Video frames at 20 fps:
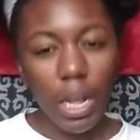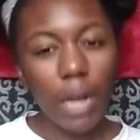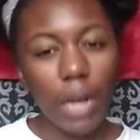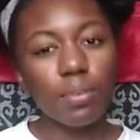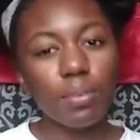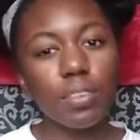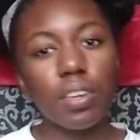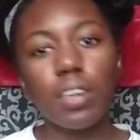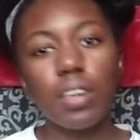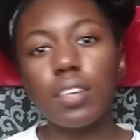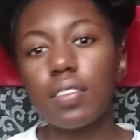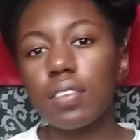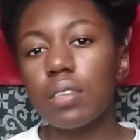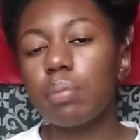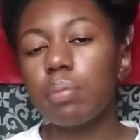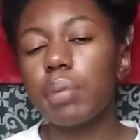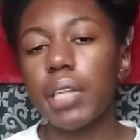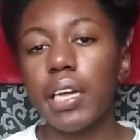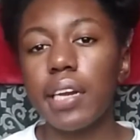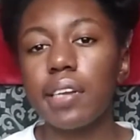I was honestly
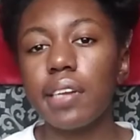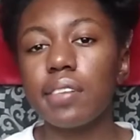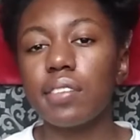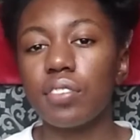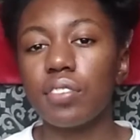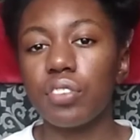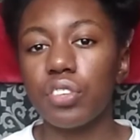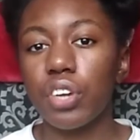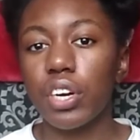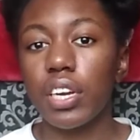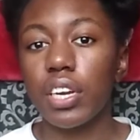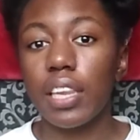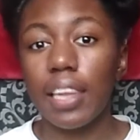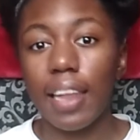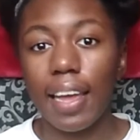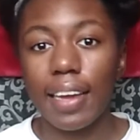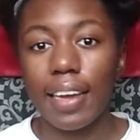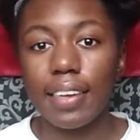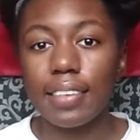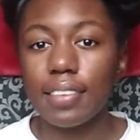planning to start
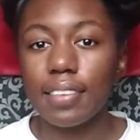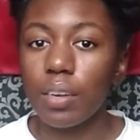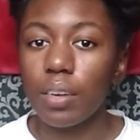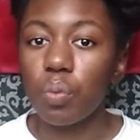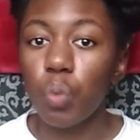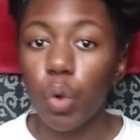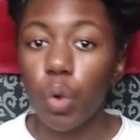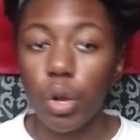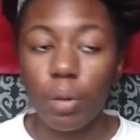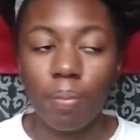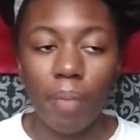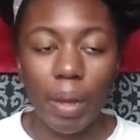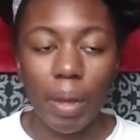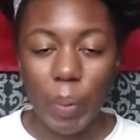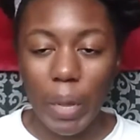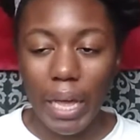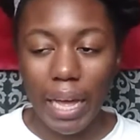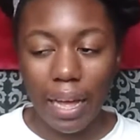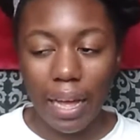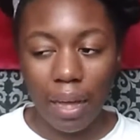light and work my
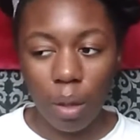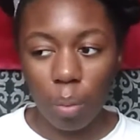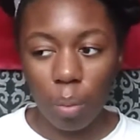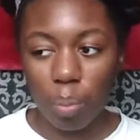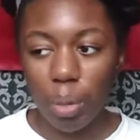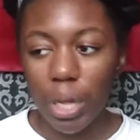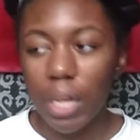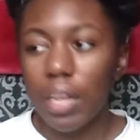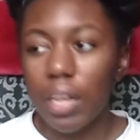way up,